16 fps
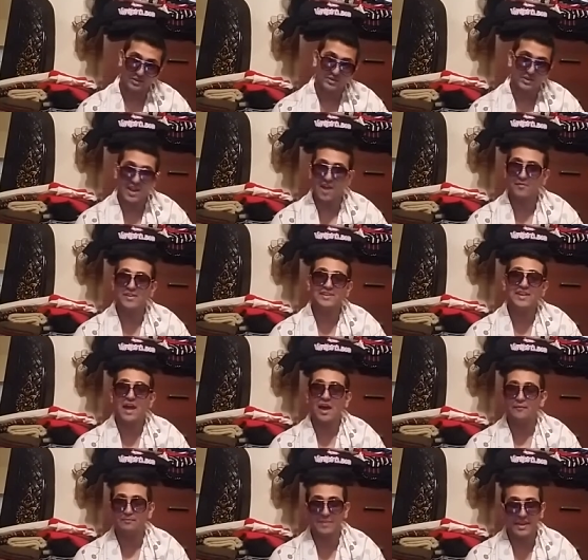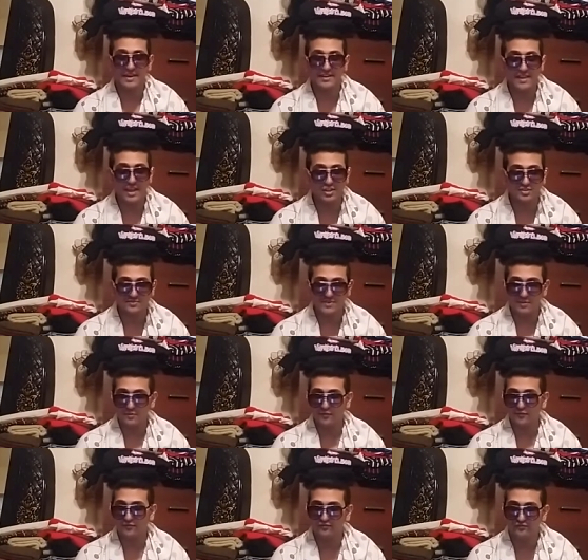Yeah, every big announcement
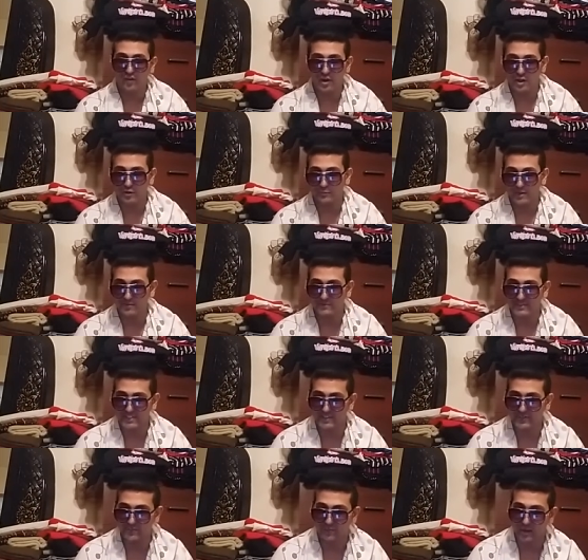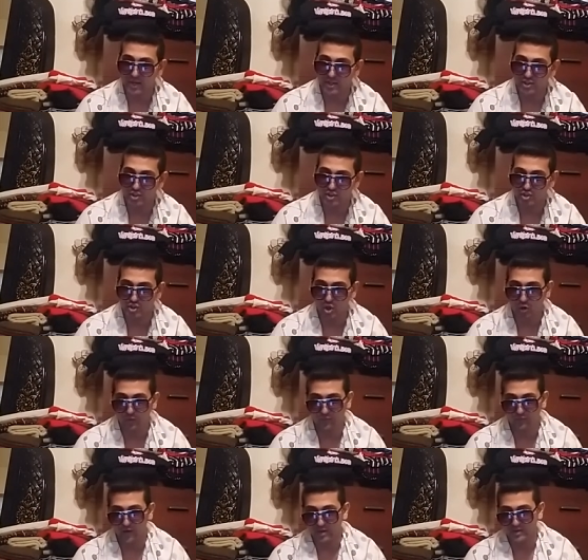every fucking week with this fucking
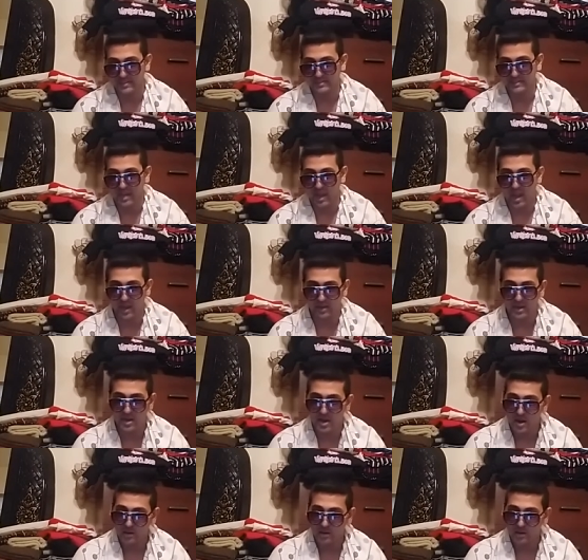show. Fuck this guy.